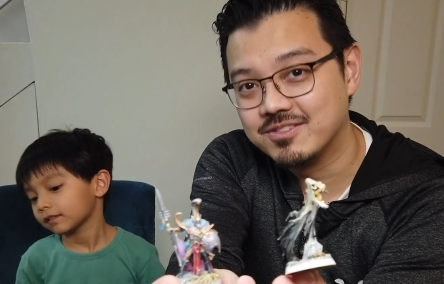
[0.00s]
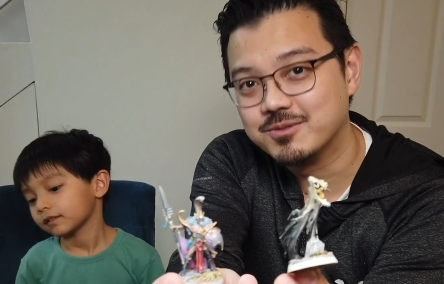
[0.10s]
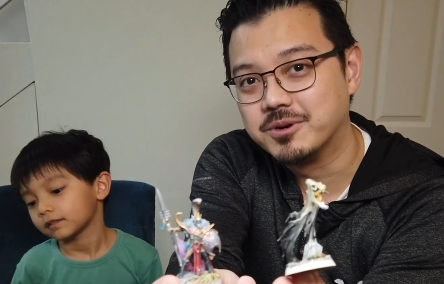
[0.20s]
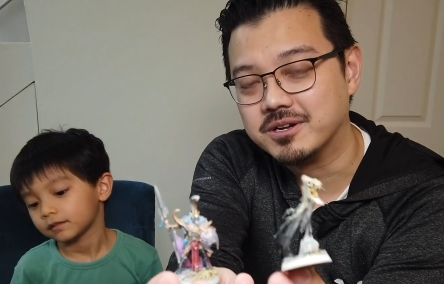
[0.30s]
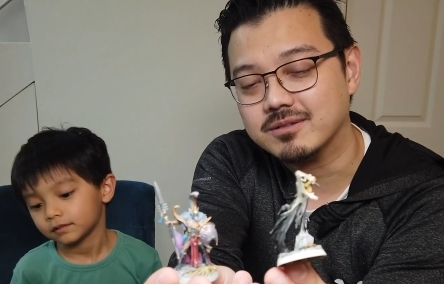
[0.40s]

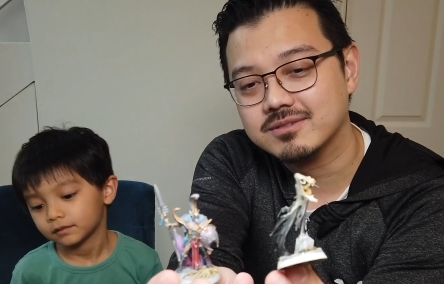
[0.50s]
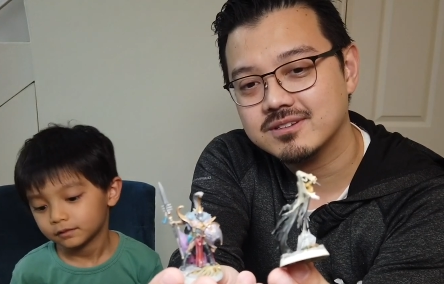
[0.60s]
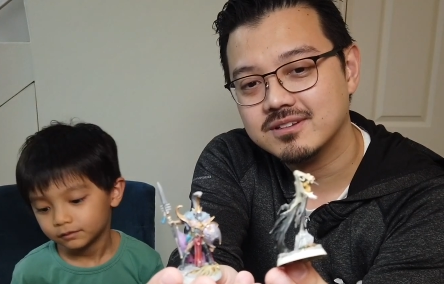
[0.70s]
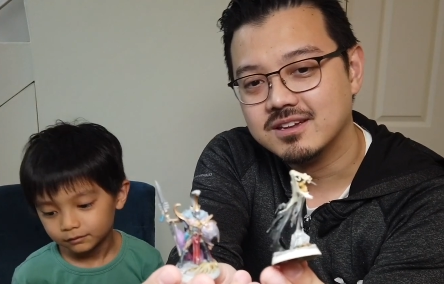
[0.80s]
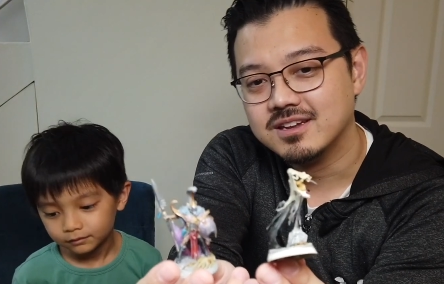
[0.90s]

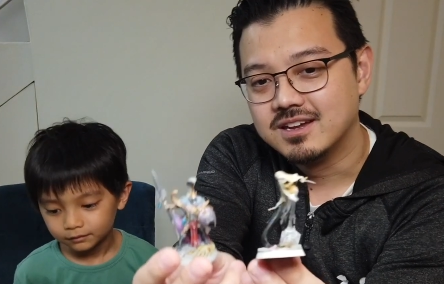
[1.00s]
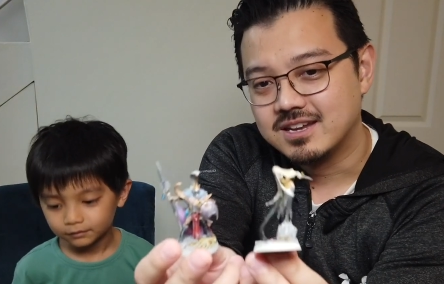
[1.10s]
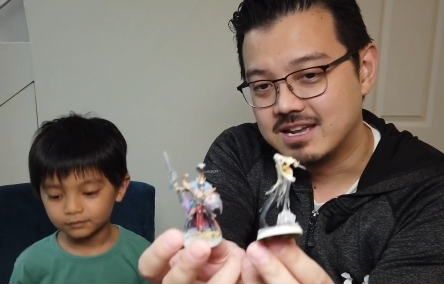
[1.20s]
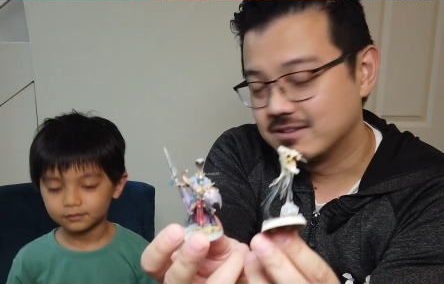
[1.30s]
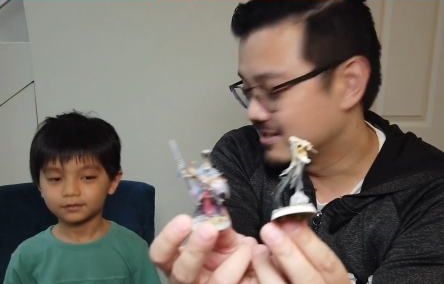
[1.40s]
Speaker 1: Underworld.
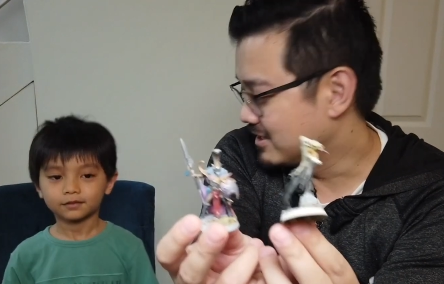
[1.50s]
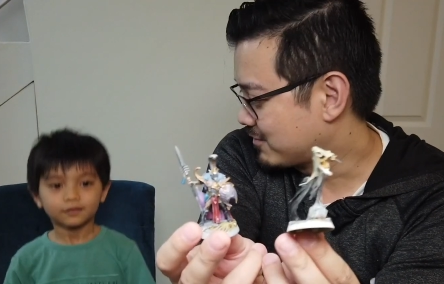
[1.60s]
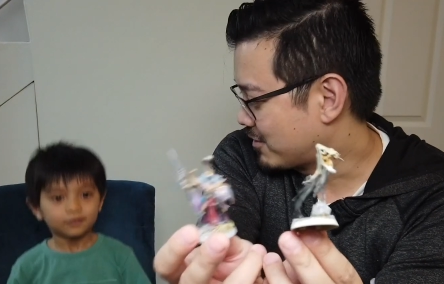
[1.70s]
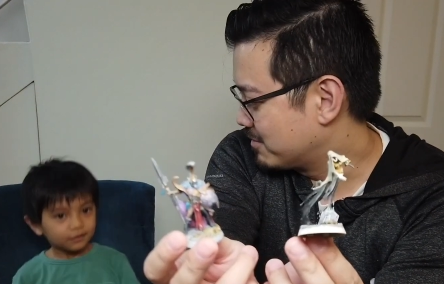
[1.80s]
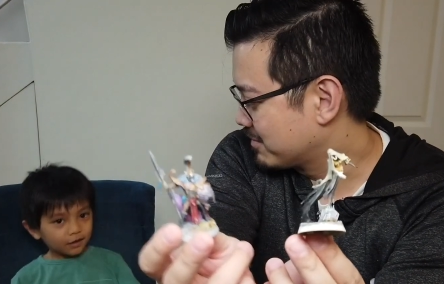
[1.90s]
Now this
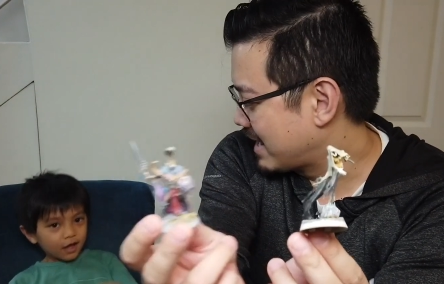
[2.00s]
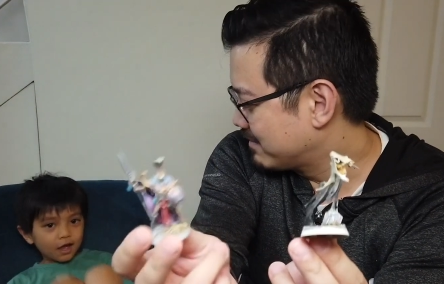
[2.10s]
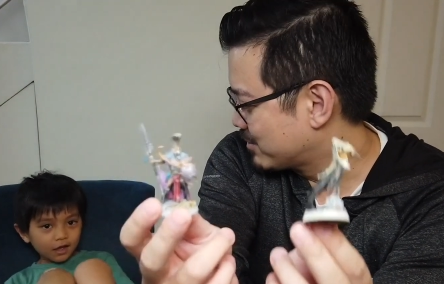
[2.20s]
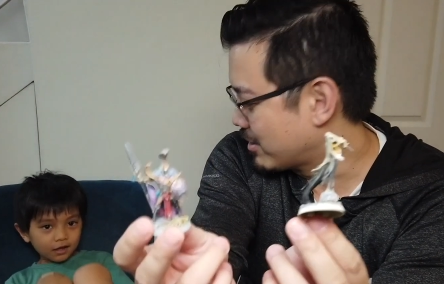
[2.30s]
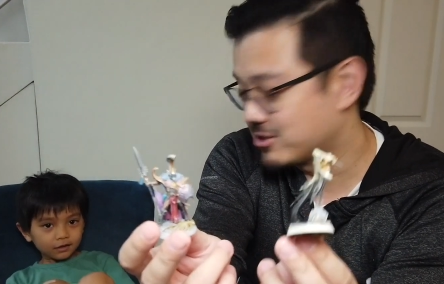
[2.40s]
is from
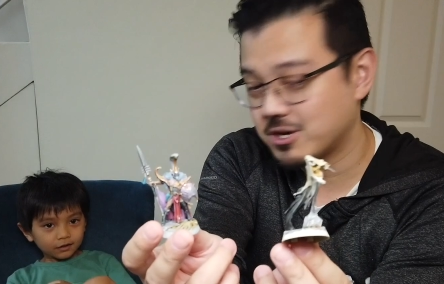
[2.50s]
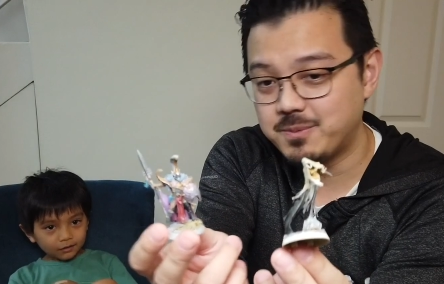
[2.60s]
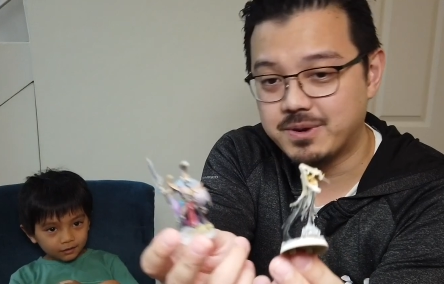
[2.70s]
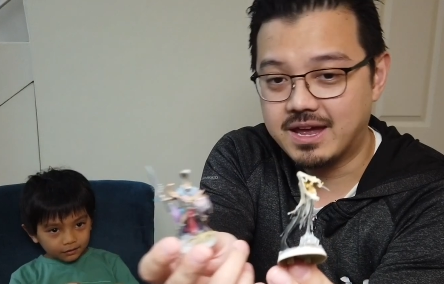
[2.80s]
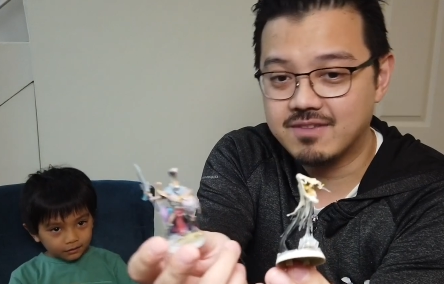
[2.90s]
Games
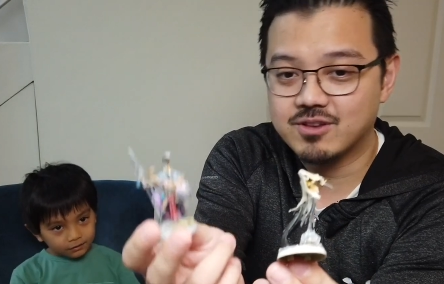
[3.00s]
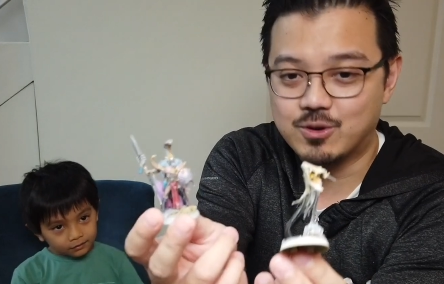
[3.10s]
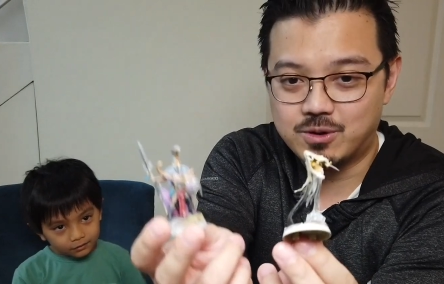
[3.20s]
Workshop, and the